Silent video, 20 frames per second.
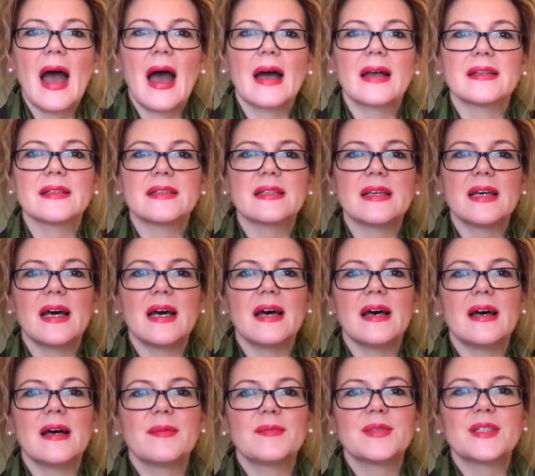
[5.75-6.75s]
and
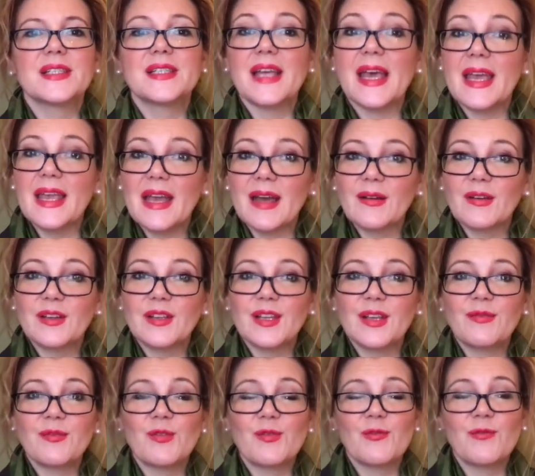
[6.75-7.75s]
today I'm going
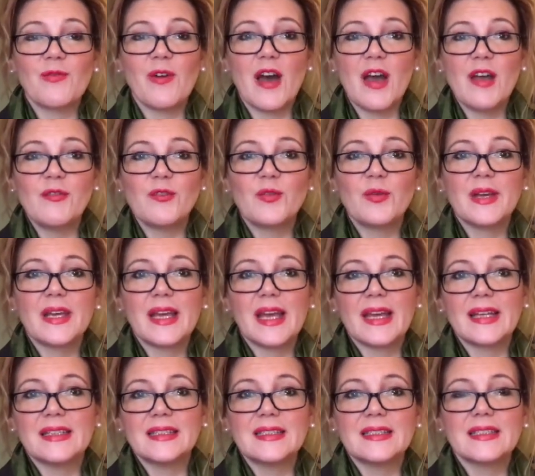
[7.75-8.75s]
to give you 5 quick
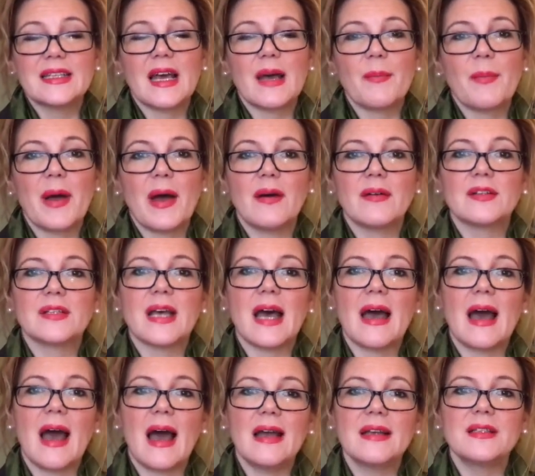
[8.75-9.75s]
hints about
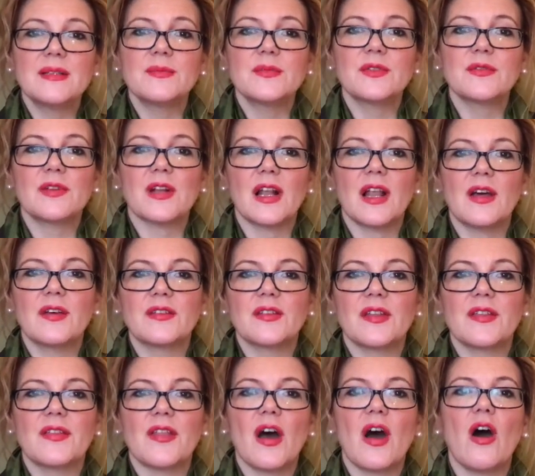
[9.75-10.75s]
items of
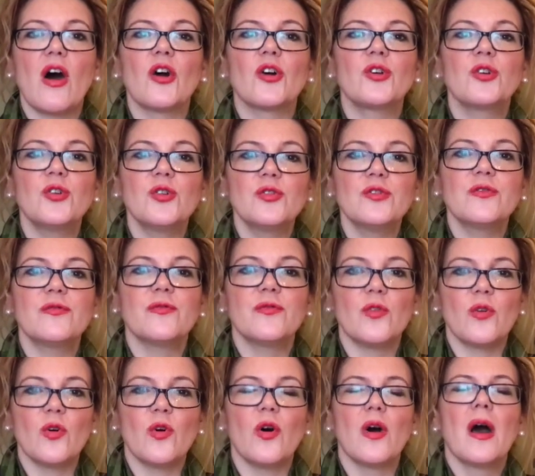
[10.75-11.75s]
clothing that are good
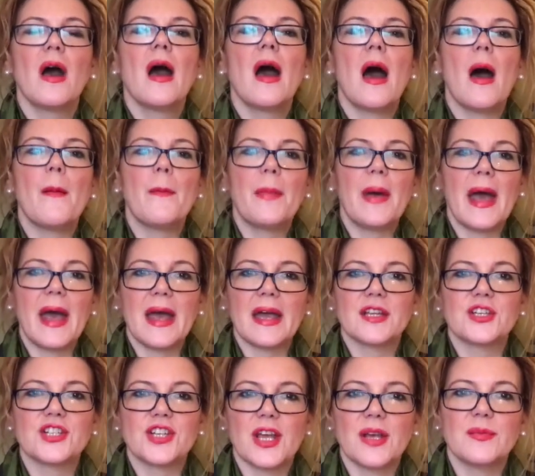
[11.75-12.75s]
for a
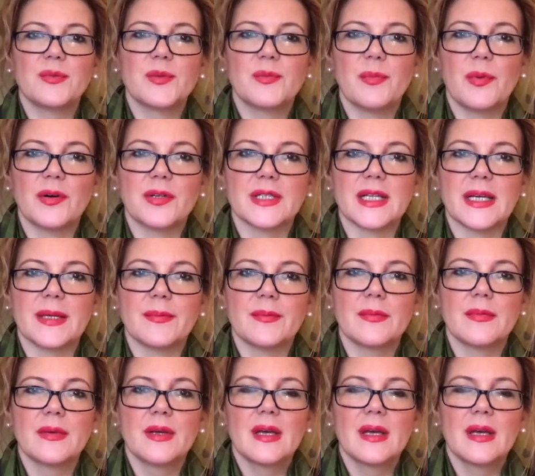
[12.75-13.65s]
pear-shaped body.